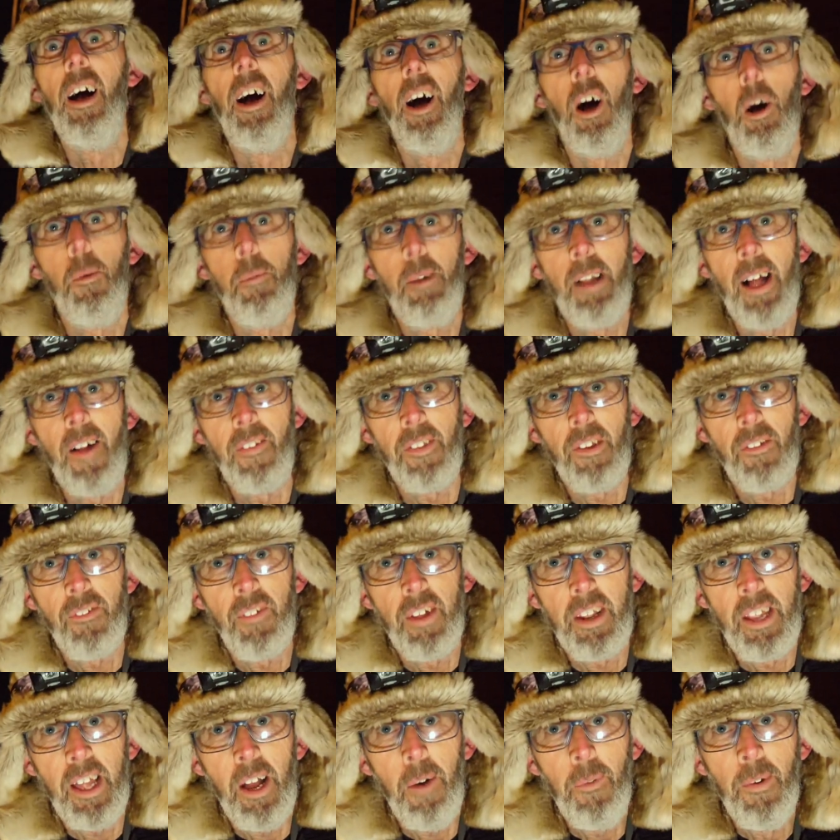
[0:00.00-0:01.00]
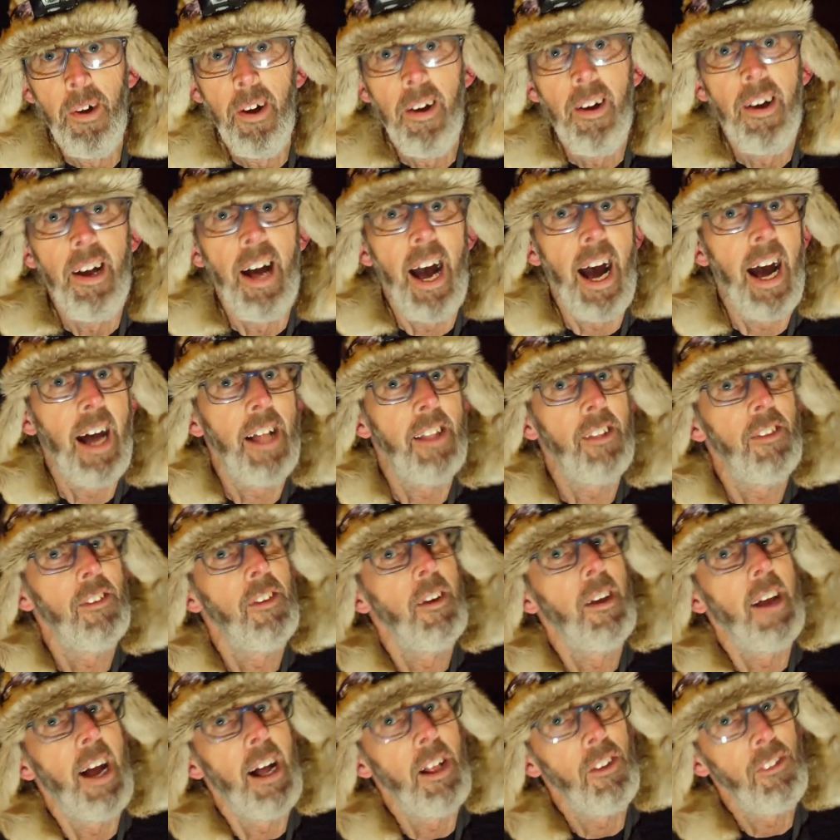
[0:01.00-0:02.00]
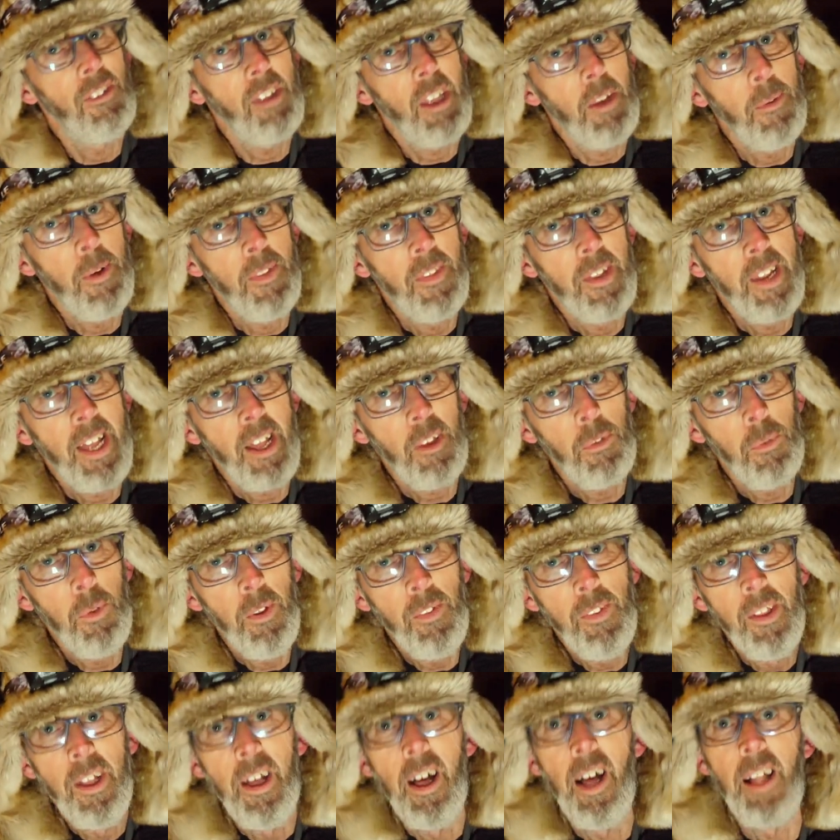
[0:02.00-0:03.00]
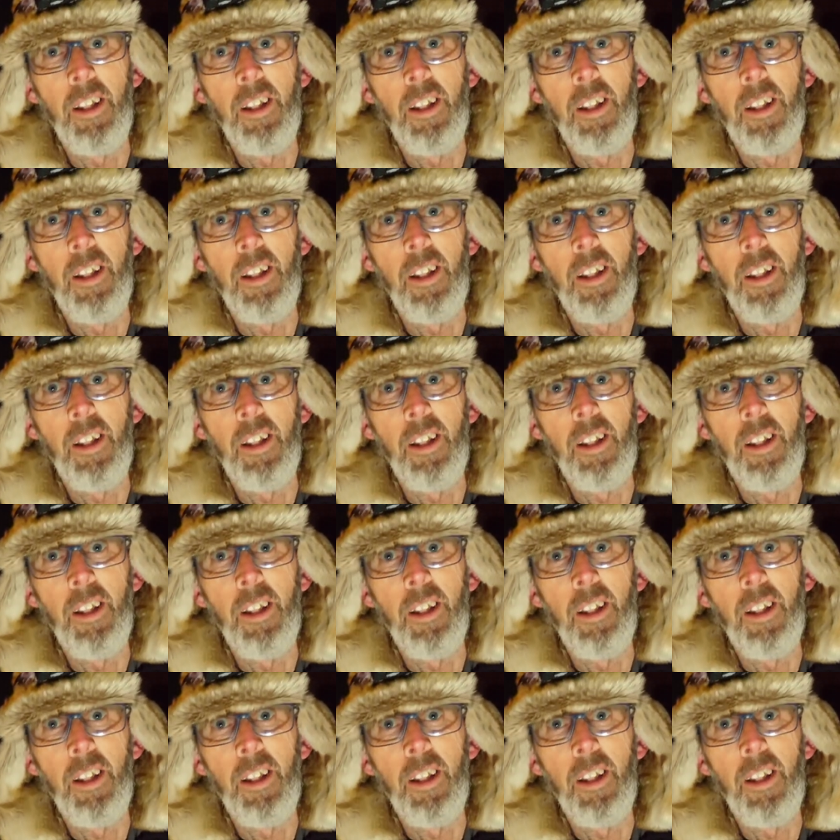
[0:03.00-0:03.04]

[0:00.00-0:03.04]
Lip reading: I hope you like this video and I'll see you on the next one.